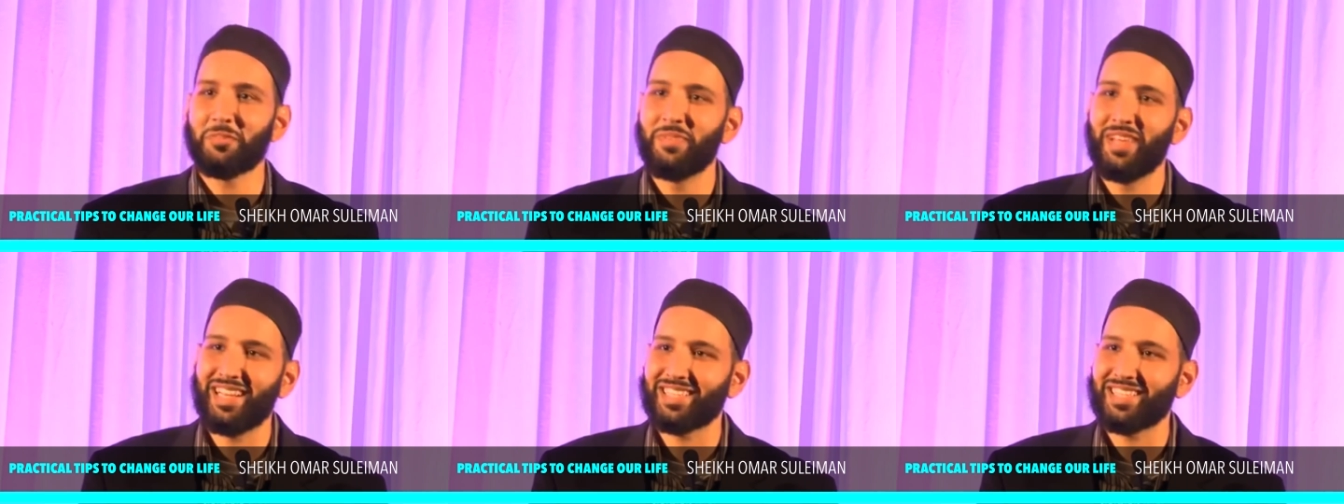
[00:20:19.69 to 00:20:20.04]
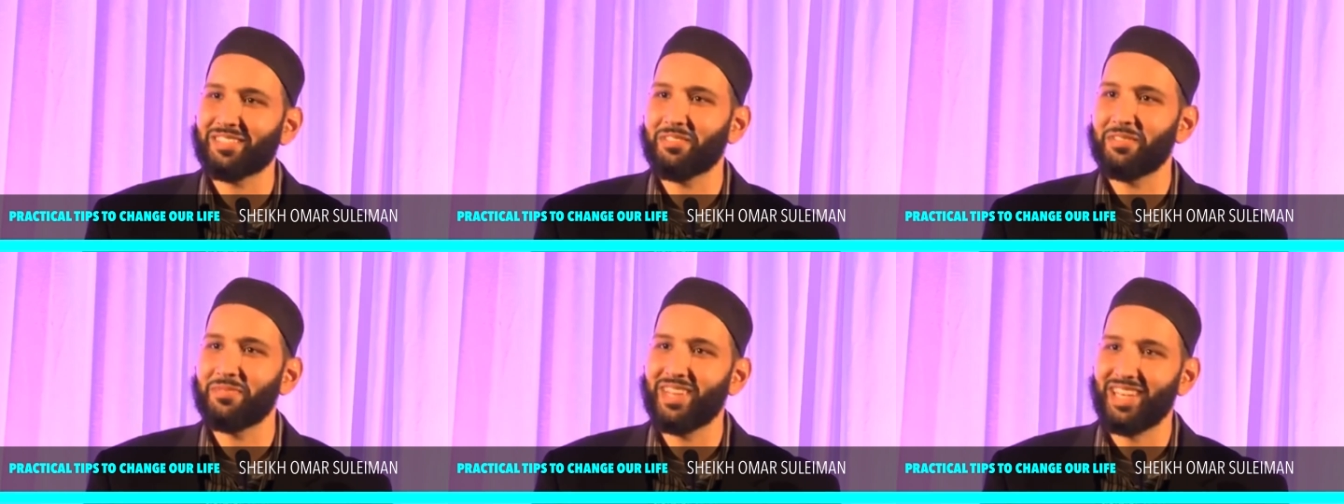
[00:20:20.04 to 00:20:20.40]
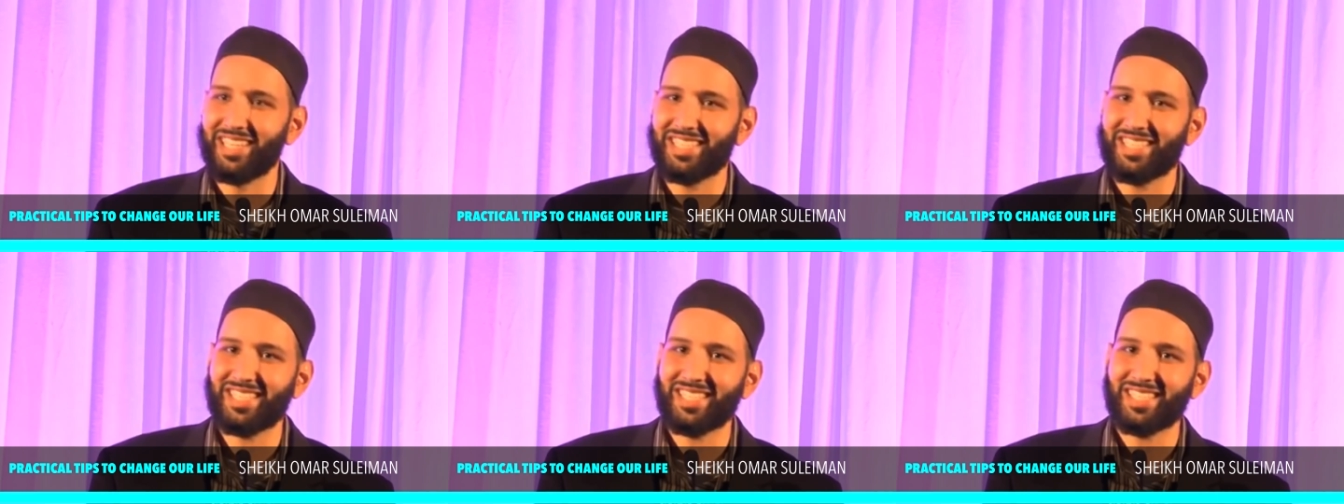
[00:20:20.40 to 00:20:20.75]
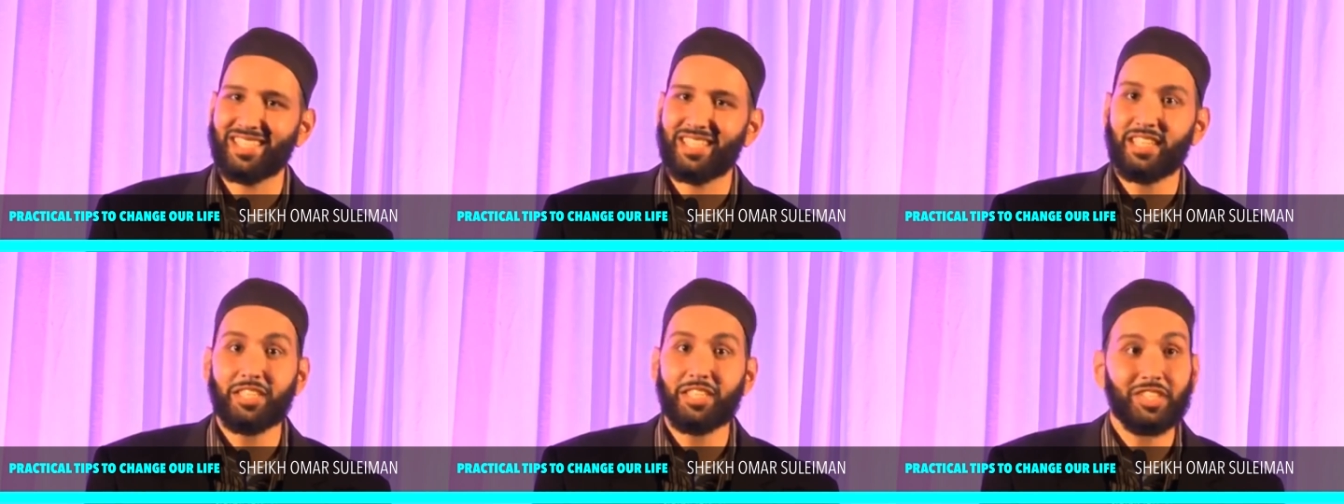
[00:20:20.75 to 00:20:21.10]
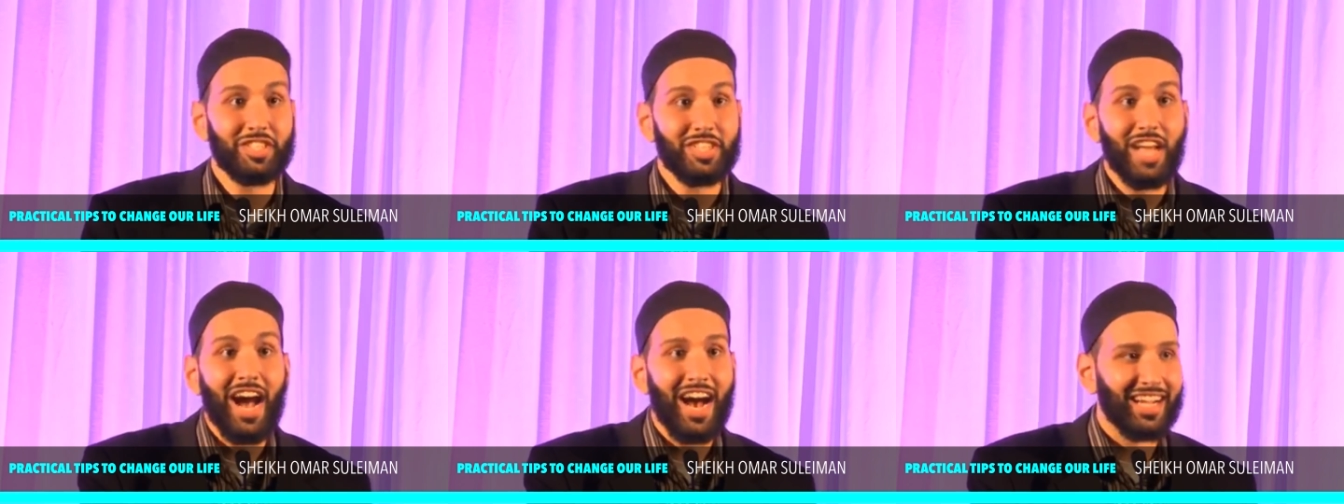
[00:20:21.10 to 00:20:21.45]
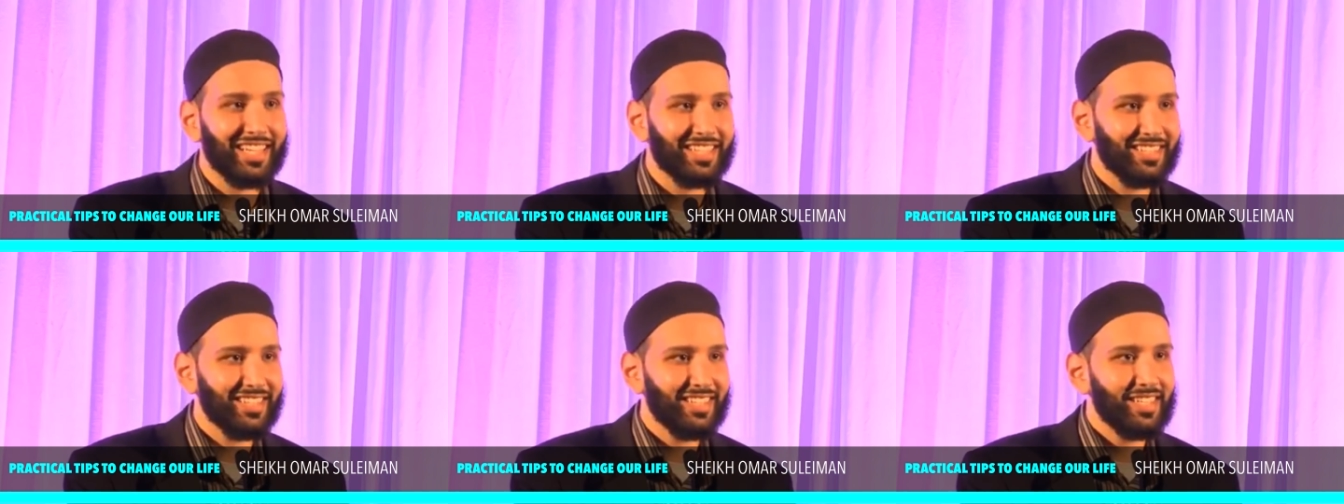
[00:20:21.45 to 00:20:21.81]
minutes, three minutes.
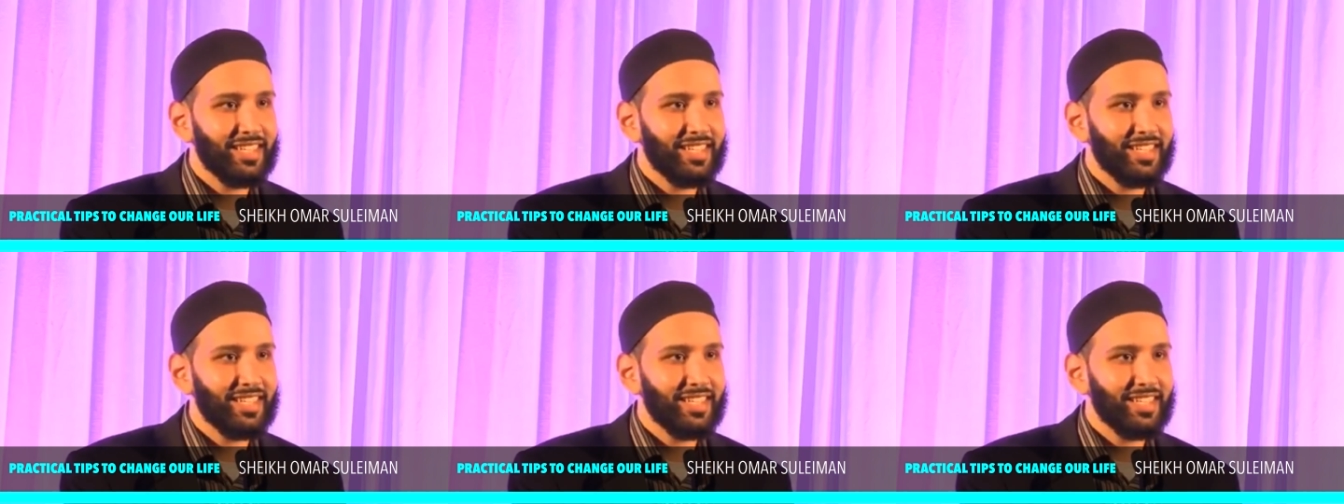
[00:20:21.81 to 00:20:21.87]
Shocked.